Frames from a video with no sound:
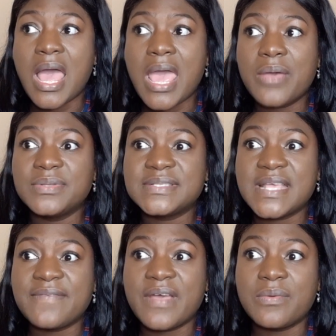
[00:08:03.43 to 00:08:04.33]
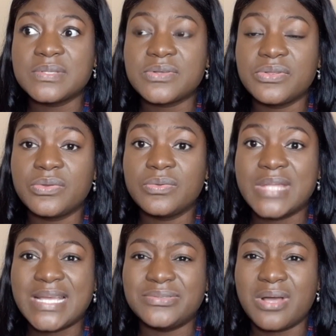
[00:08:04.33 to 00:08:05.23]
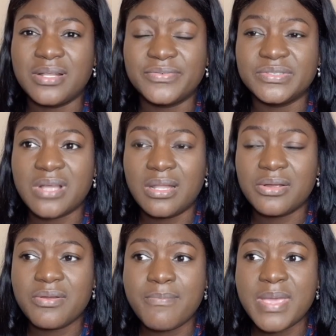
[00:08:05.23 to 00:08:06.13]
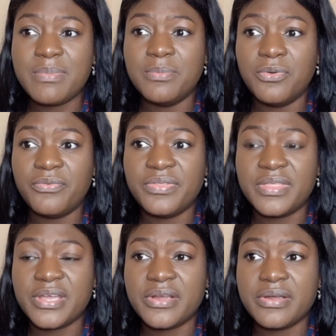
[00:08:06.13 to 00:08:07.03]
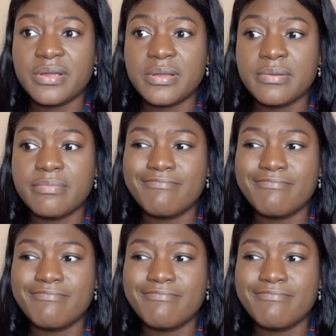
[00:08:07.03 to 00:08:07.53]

I would say if I was going to go like dollar for dollar, maybe moving there,